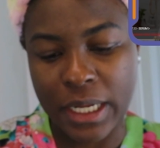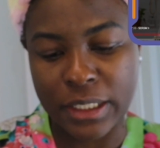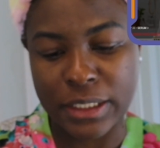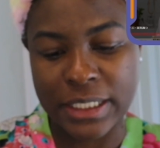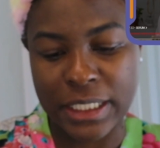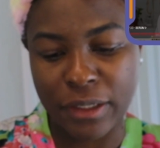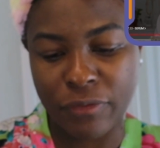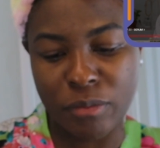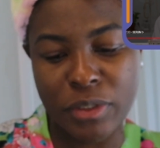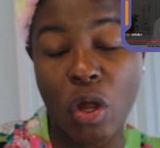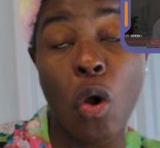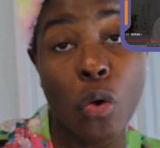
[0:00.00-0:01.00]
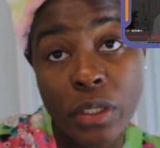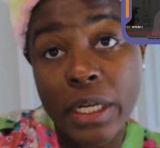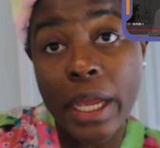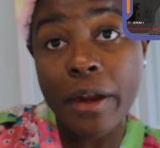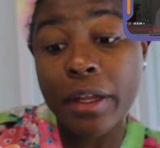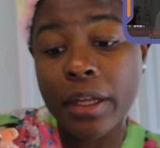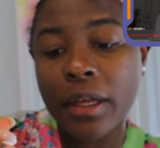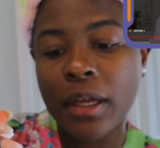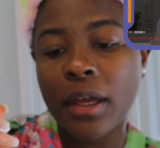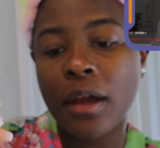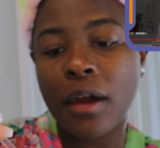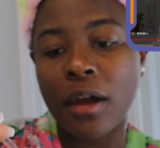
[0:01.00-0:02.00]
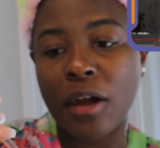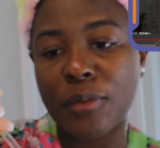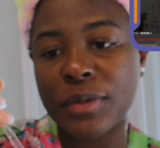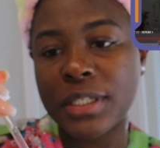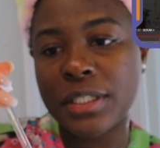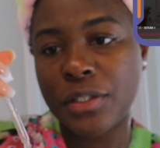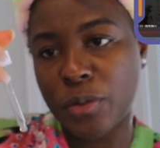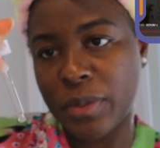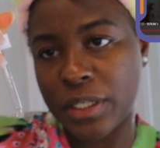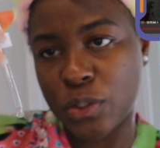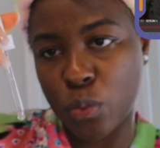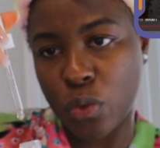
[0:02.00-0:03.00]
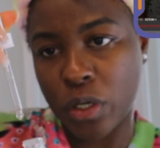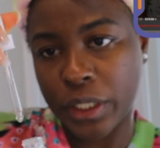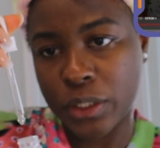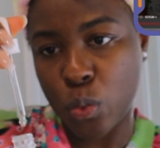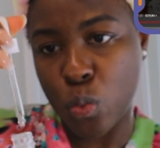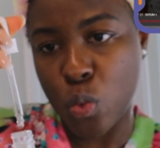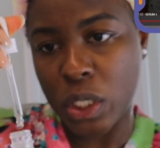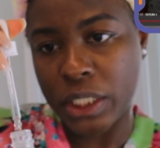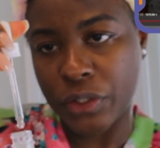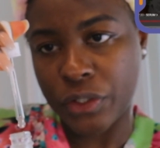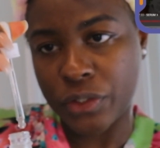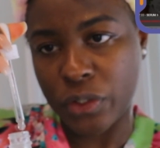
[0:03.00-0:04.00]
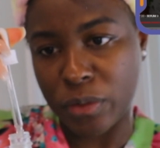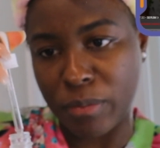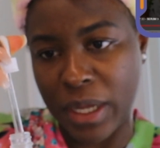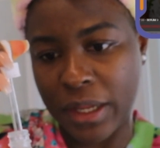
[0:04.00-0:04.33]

and zinc from The Ordinary. This serum has worked wonders on my